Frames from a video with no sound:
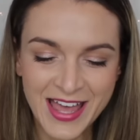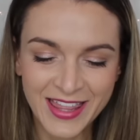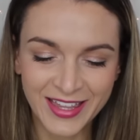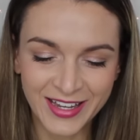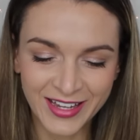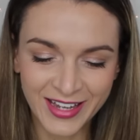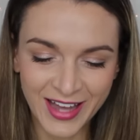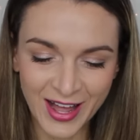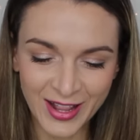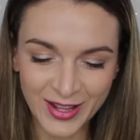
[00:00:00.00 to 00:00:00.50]

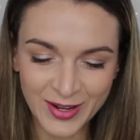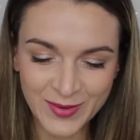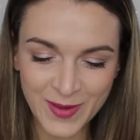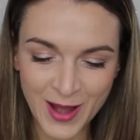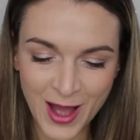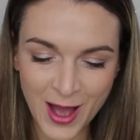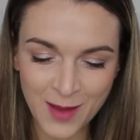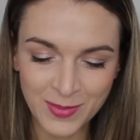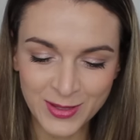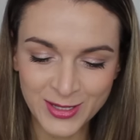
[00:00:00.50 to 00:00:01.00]
The
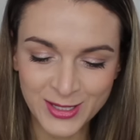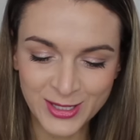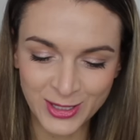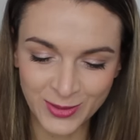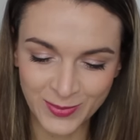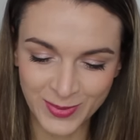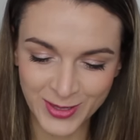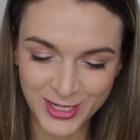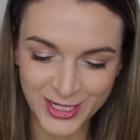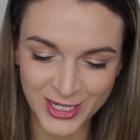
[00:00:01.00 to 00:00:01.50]
ColourPop
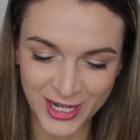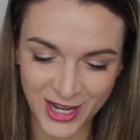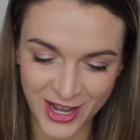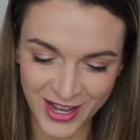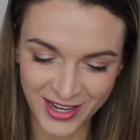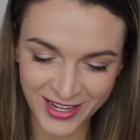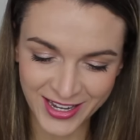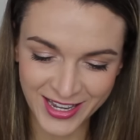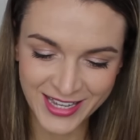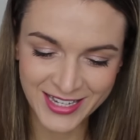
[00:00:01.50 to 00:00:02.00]
Super
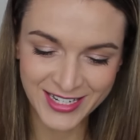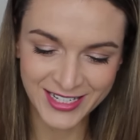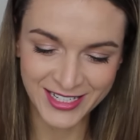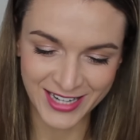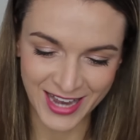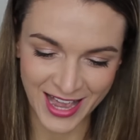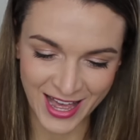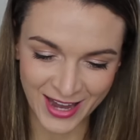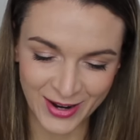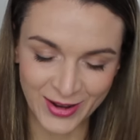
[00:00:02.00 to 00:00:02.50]
Shock
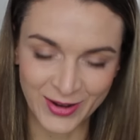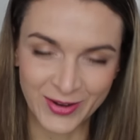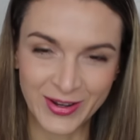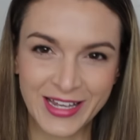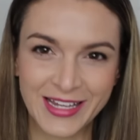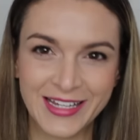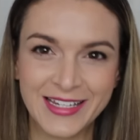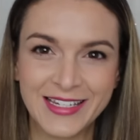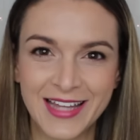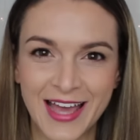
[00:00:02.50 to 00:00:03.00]
shadow
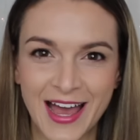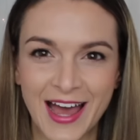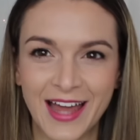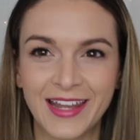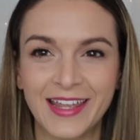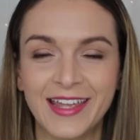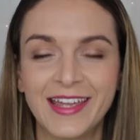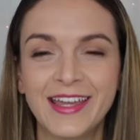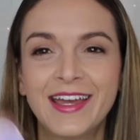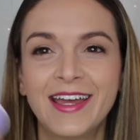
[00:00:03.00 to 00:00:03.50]
in
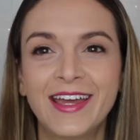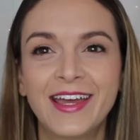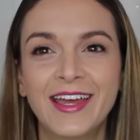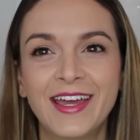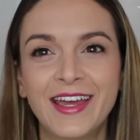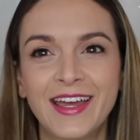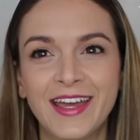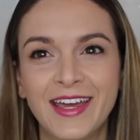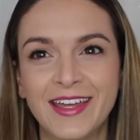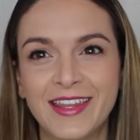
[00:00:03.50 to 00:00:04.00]
Daddy,
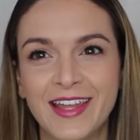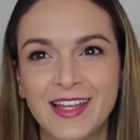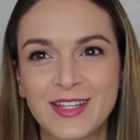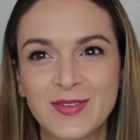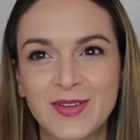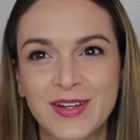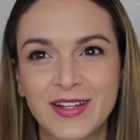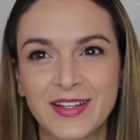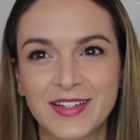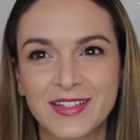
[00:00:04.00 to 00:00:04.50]
and
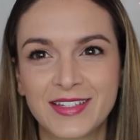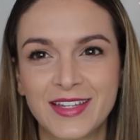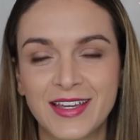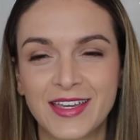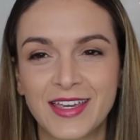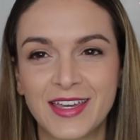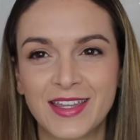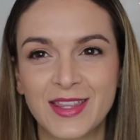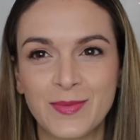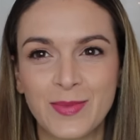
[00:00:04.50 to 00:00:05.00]
that's what it looks
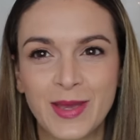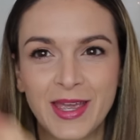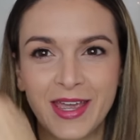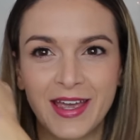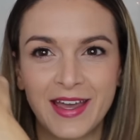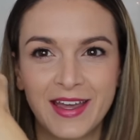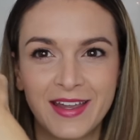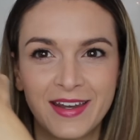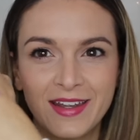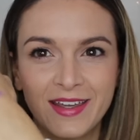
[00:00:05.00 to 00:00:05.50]
like in the
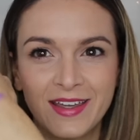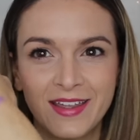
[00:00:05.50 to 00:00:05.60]
pan.